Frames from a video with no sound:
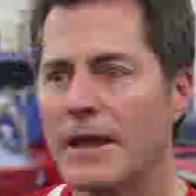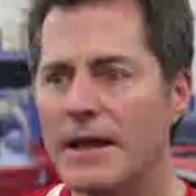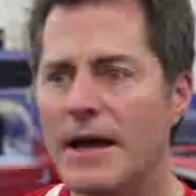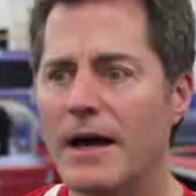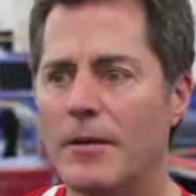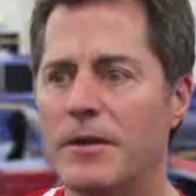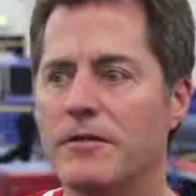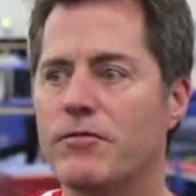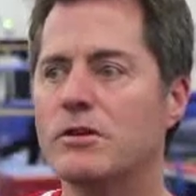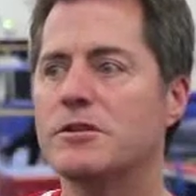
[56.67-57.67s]
Yeah, I mean, the
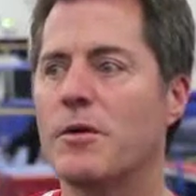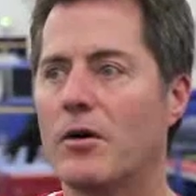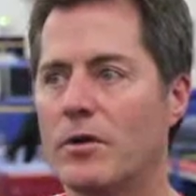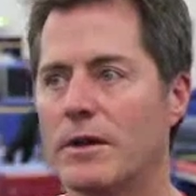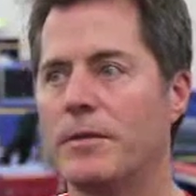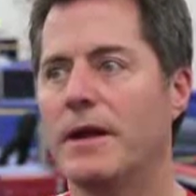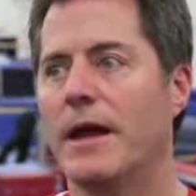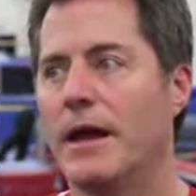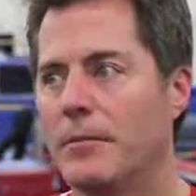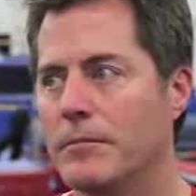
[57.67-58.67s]
Forster bar really
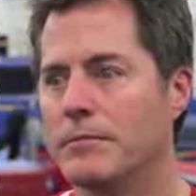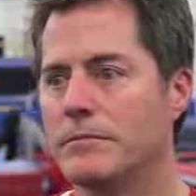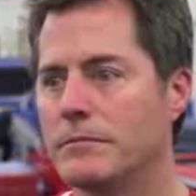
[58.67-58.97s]
became